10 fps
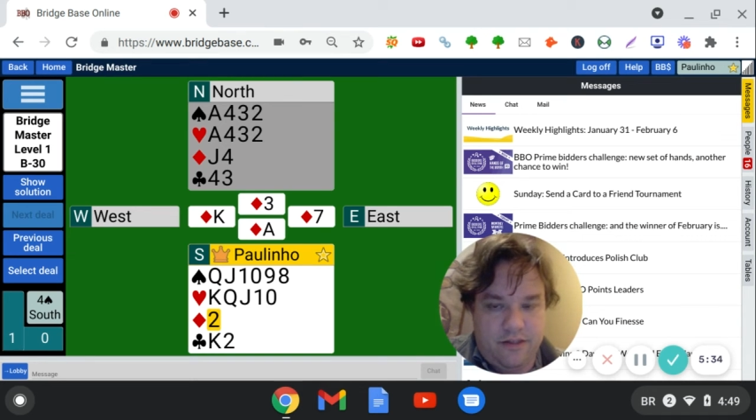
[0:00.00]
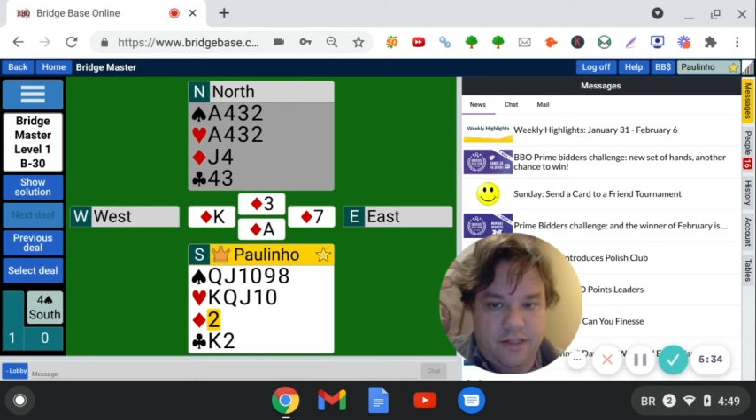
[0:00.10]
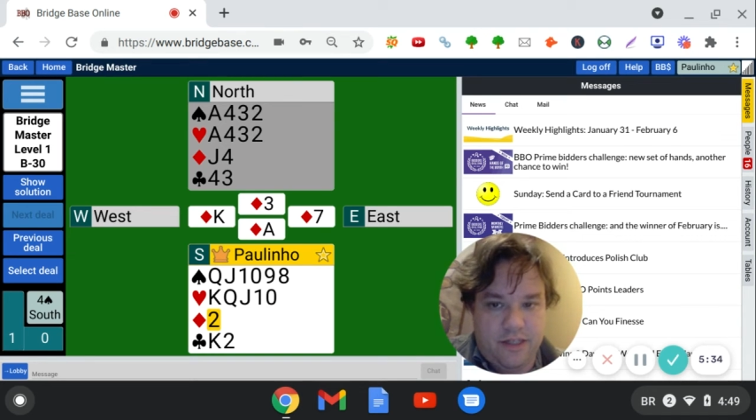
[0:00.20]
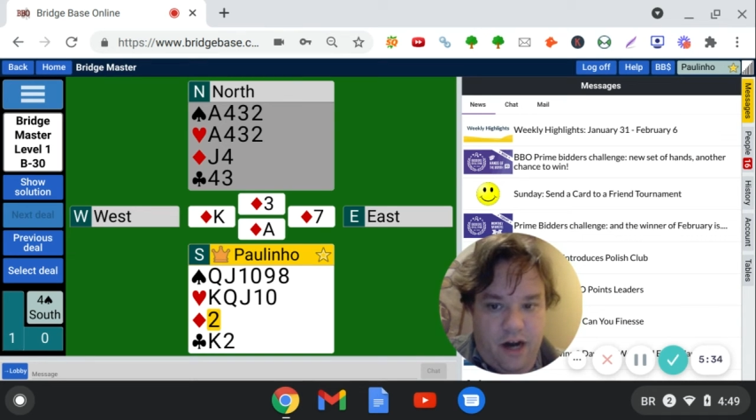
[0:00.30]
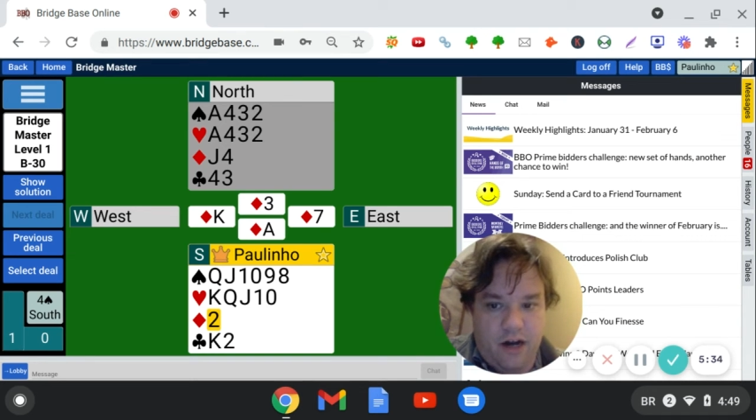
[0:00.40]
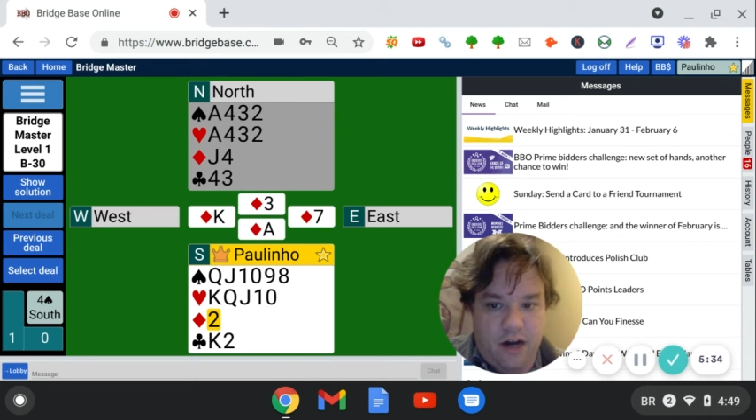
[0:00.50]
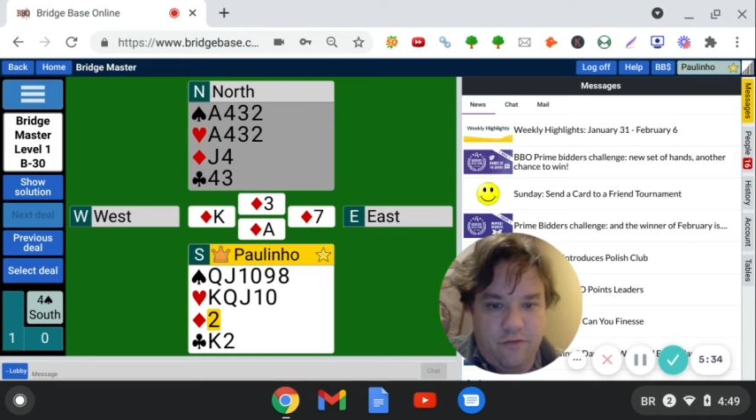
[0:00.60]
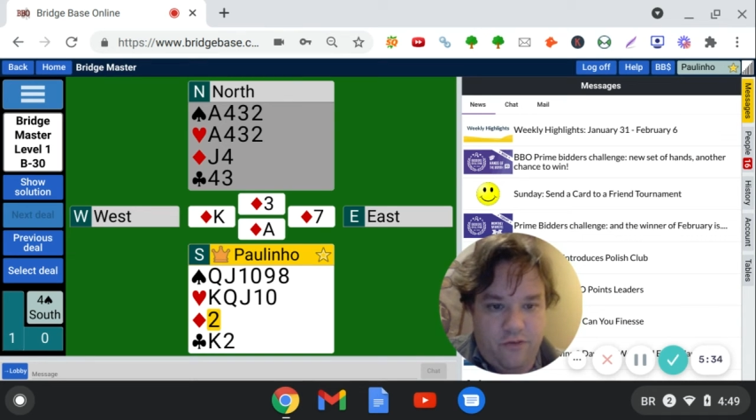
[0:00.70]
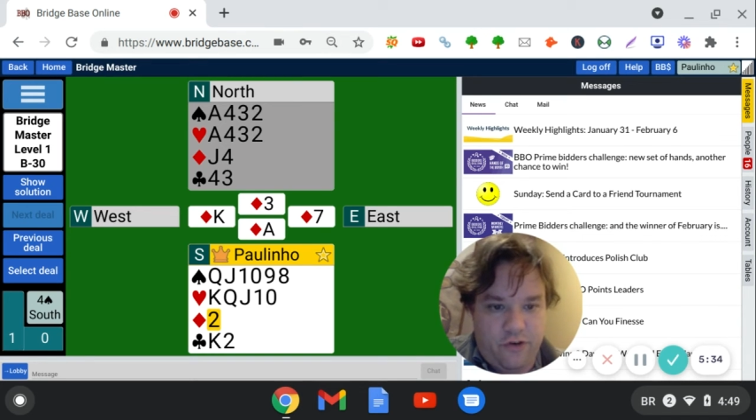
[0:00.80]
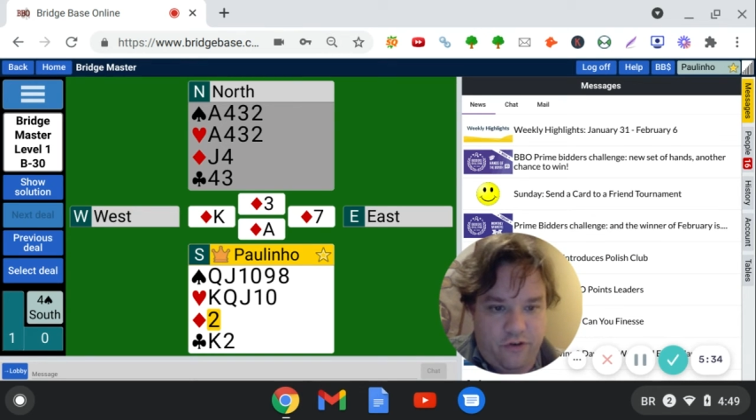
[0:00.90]
discard
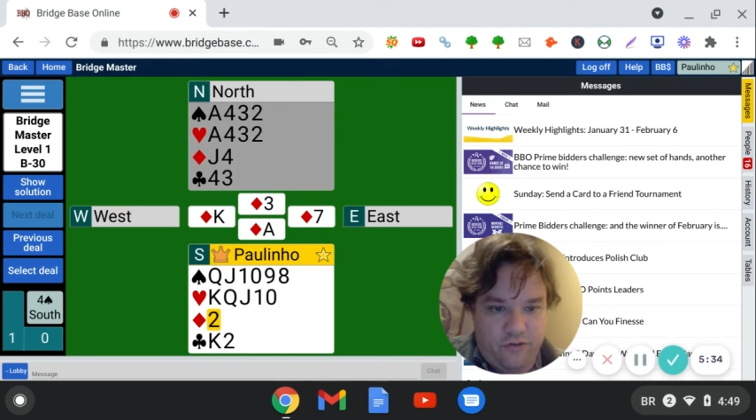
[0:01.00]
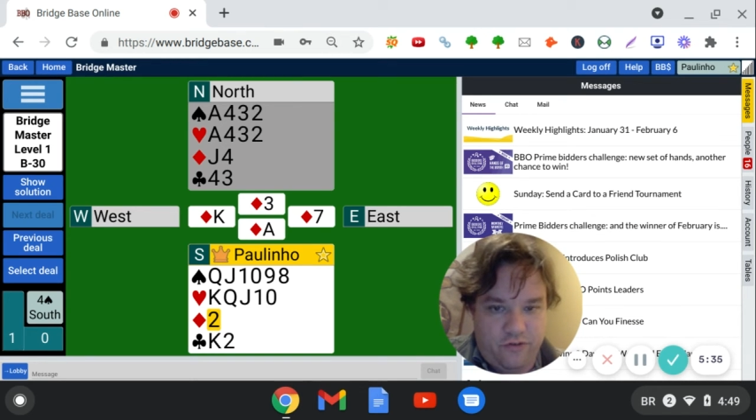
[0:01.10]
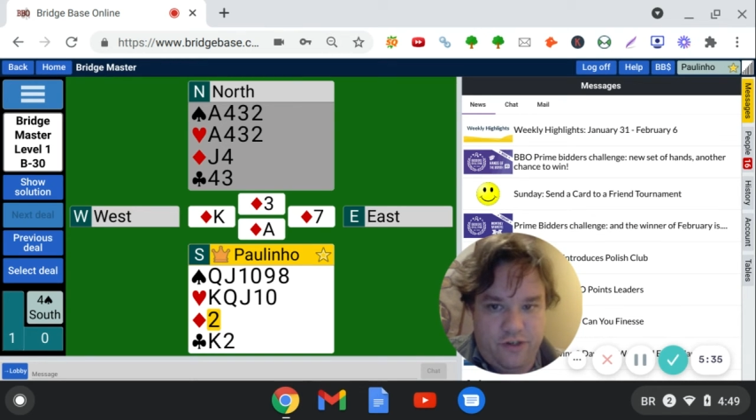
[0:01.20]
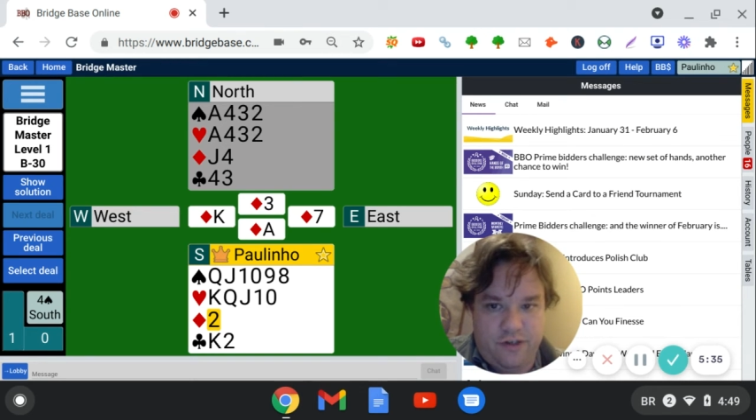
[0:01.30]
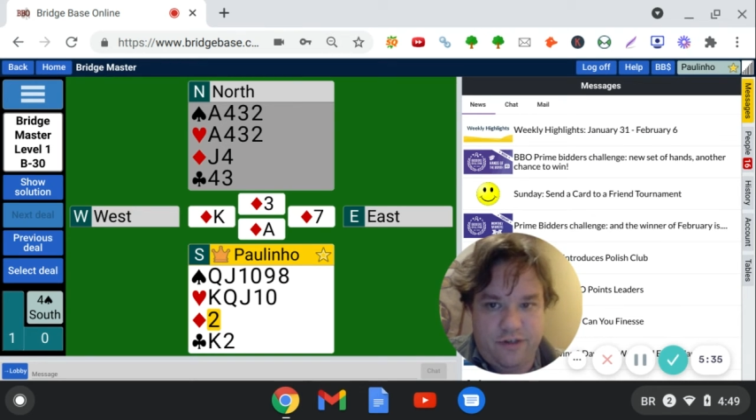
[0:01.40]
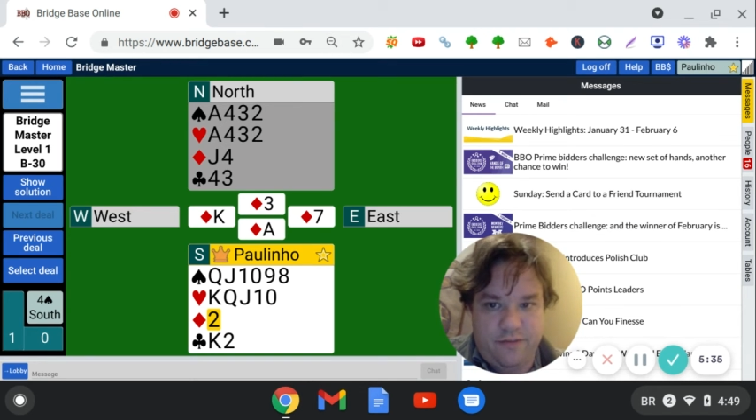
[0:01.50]
for your loser